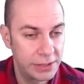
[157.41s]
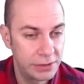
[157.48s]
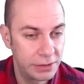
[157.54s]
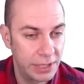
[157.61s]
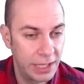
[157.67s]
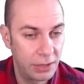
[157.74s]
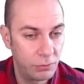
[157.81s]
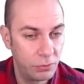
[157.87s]
So
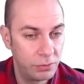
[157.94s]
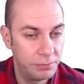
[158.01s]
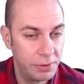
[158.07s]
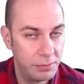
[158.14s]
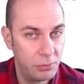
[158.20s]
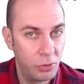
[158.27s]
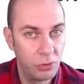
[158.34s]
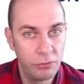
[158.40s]
that would be
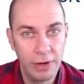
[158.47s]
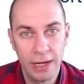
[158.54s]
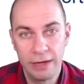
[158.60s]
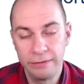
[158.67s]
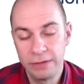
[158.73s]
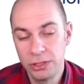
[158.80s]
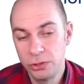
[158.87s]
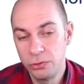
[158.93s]
more
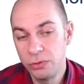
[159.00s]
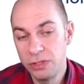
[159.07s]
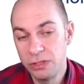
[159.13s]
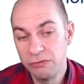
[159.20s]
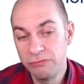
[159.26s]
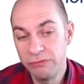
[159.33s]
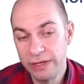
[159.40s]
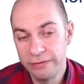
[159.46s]
relevant to
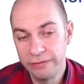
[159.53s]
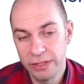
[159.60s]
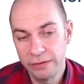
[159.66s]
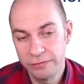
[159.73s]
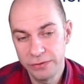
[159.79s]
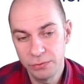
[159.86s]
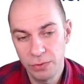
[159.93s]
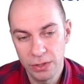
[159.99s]

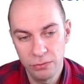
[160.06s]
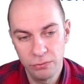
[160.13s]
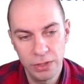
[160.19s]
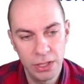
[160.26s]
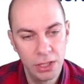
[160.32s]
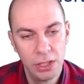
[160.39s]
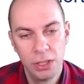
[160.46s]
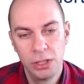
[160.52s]
derivatives. When we
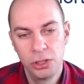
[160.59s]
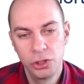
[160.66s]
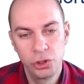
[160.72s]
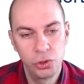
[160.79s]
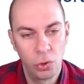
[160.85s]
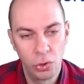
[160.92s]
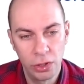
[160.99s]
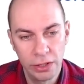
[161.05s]

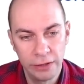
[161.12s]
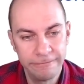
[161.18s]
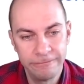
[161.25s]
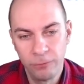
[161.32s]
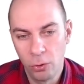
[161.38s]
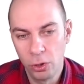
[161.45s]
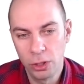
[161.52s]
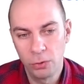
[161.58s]
short a
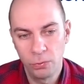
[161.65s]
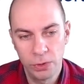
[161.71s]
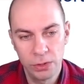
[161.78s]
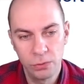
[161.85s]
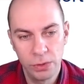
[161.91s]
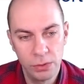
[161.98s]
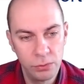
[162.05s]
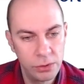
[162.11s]
forward,
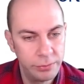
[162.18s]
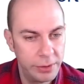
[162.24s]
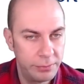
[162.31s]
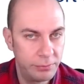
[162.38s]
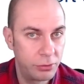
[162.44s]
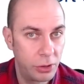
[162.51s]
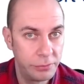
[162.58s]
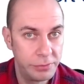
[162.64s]
we would be
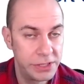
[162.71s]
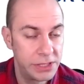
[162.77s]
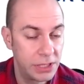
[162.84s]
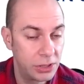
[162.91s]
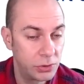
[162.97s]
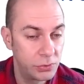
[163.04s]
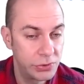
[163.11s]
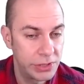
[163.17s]

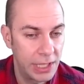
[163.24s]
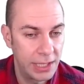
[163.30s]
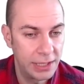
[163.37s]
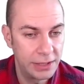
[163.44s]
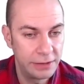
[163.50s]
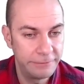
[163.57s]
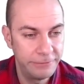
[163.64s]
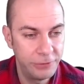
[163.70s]
promising to sell
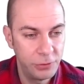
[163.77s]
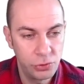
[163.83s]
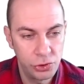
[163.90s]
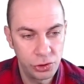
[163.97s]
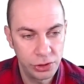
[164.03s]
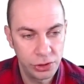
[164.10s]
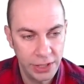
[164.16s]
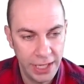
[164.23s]
at a
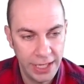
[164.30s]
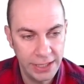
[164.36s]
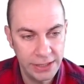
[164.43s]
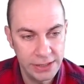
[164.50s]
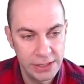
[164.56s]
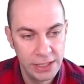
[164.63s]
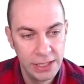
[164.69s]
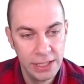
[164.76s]
future
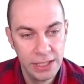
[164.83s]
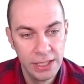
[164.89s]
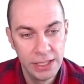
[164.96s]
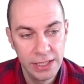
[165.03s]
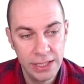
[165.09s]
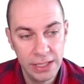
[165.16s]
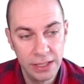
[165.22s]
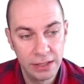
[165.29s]
date.
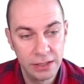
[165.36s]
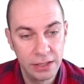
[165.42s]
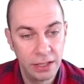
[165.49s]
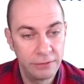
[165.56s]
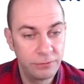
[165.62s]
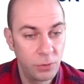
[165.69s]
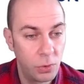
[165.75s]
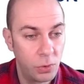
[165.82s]
Here,
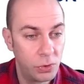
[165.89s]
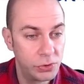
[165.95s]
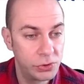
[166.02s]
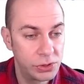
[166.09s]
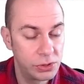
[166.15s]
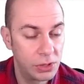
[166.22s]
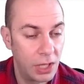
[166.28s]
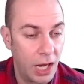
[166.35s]
of
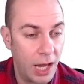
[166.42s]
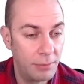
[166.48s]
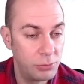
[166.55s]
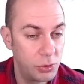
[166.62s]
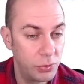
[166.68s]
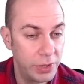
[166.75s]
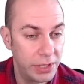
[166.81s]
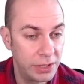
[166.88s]
course, I'm
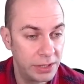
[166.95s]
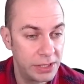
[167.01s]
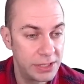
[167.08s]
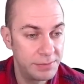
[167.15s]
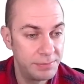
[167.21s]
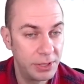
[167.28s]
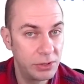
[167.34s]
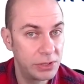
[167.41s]
doing
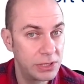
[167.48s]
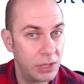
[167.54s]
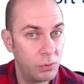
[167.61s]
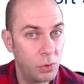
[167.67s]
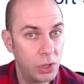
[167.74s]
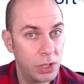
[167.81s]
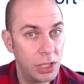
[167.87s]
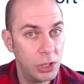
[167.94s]
this because I
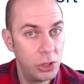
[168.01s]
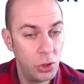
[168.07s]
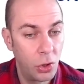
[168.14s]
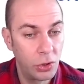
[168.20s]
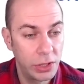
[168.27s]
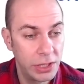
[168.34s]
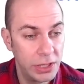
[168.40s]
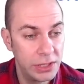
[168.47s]
want to
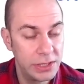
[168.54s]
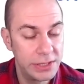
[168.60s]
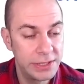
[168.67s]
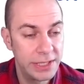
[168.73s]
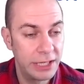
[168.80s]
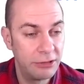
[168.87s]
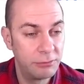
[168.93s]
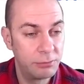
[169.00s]
lock in the
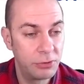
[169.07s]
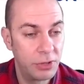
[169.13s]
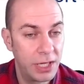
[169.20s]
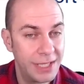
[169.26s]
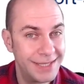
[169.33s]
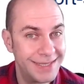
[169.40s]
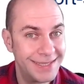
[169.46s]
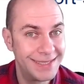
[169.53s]
sale
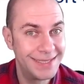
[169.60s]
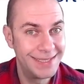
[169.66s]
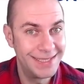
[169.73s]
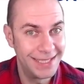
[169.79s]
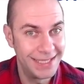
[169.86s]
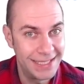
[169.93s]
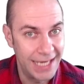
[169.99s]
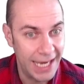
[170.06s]
price
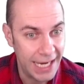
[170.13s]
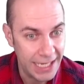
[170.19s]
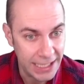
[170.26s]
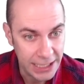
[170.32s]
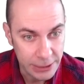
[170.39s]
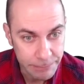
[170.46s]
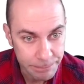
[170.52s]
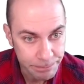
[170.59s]
today.